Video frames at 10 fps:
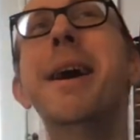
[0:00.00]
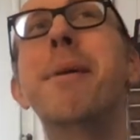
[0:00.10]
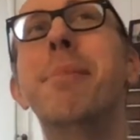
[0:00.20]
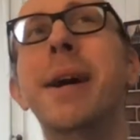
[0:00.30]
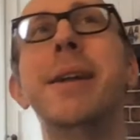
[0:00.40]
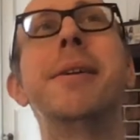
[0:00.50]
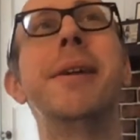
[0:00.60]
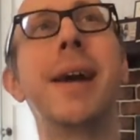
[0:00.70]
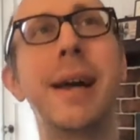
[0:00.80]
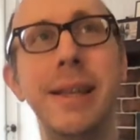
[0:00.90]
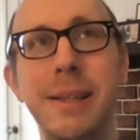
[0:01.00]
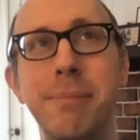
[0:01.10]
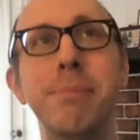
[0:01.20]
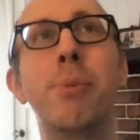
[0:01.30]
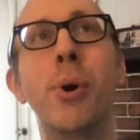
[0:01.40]
But
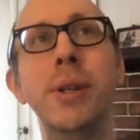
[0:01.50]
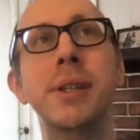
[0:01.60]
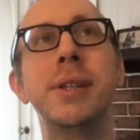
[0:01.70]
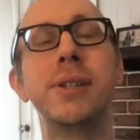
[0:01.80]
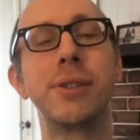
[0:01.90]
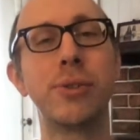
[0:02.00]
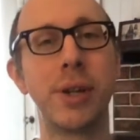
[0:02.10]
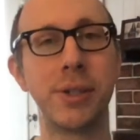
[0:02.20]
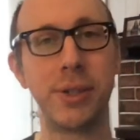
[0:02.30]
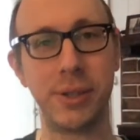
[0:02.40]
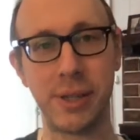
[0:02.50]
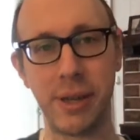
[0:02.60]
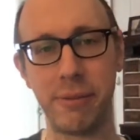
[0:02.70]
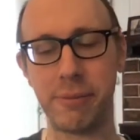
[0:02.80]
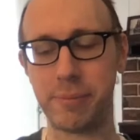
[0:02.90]
point is, trust yourself.